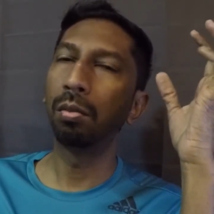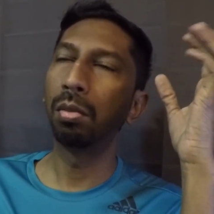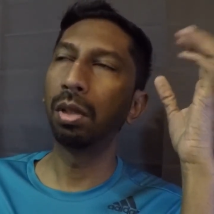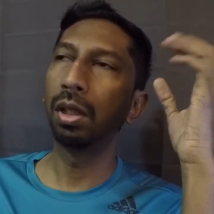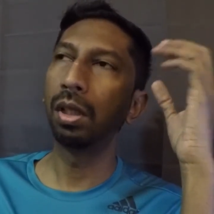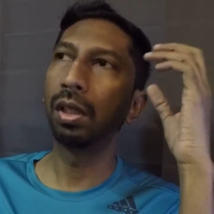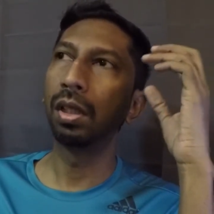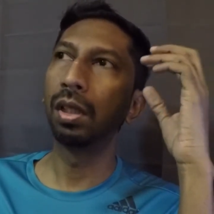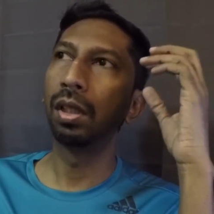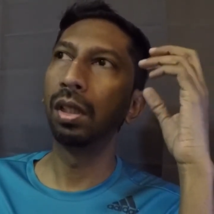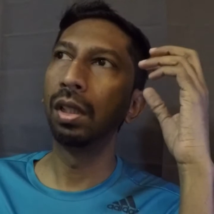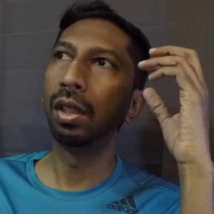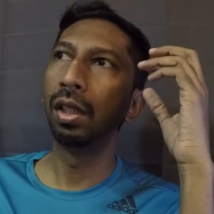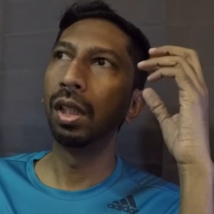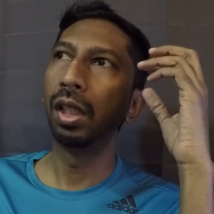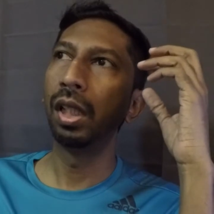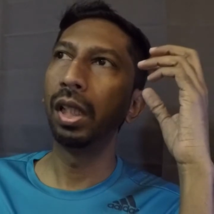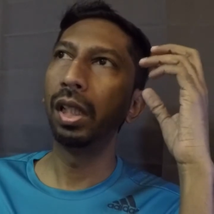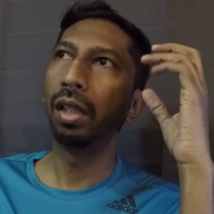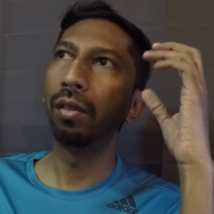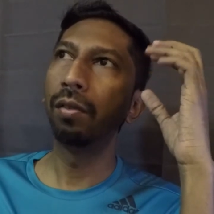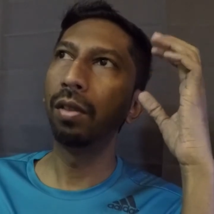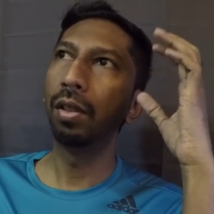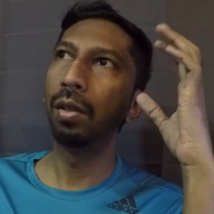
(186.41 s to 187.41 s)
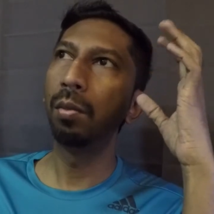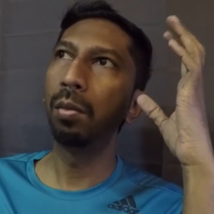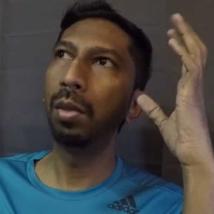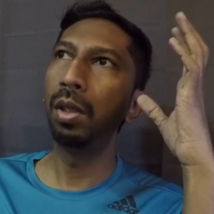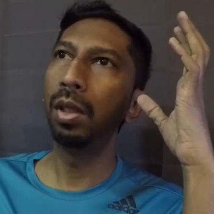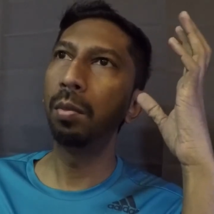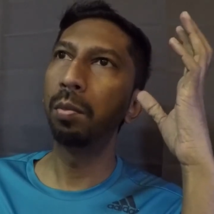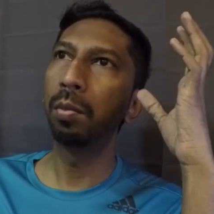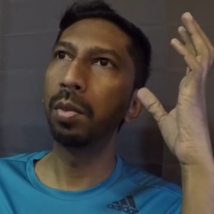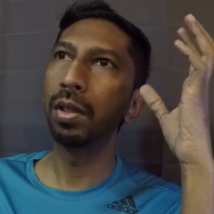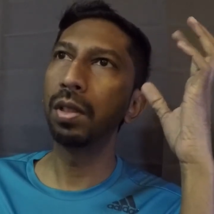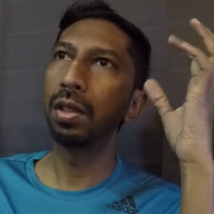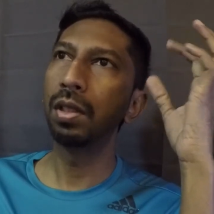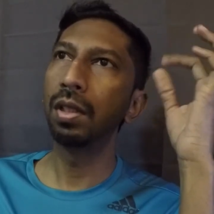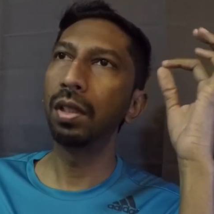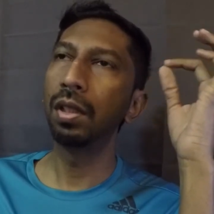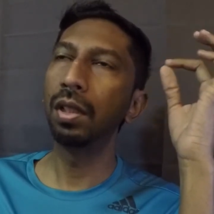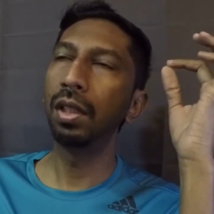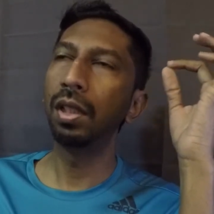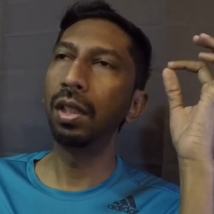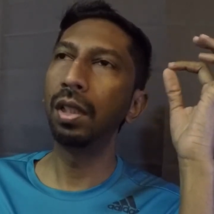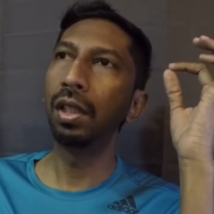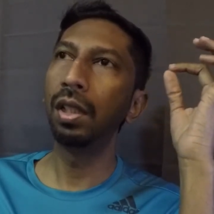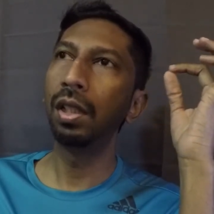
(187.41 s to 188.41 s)
But even me
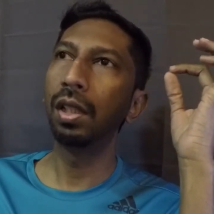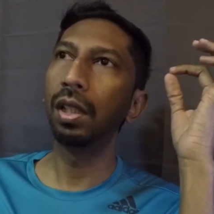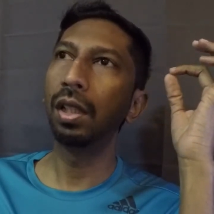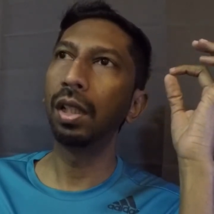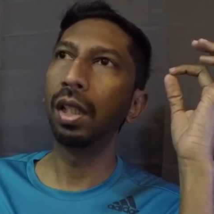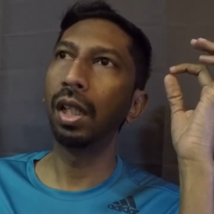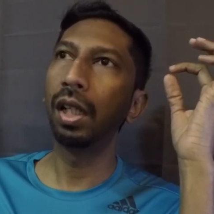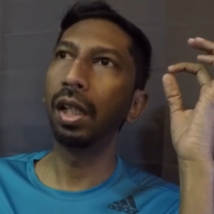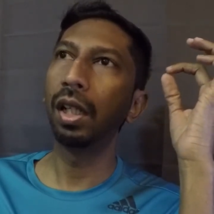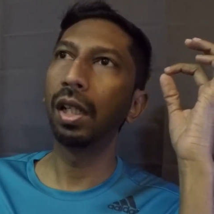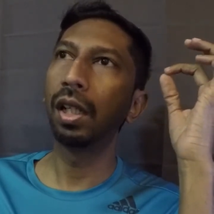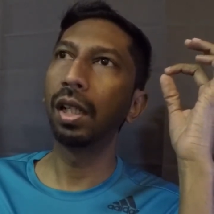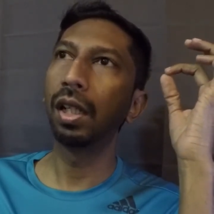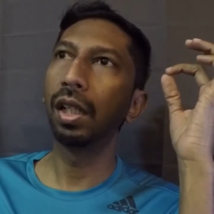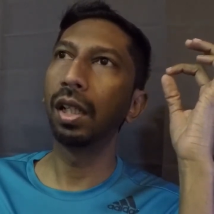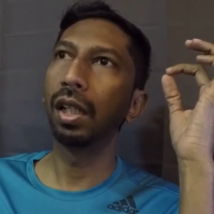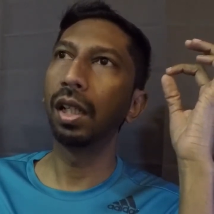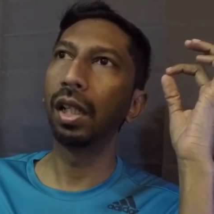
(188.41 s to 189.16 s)
personally, like,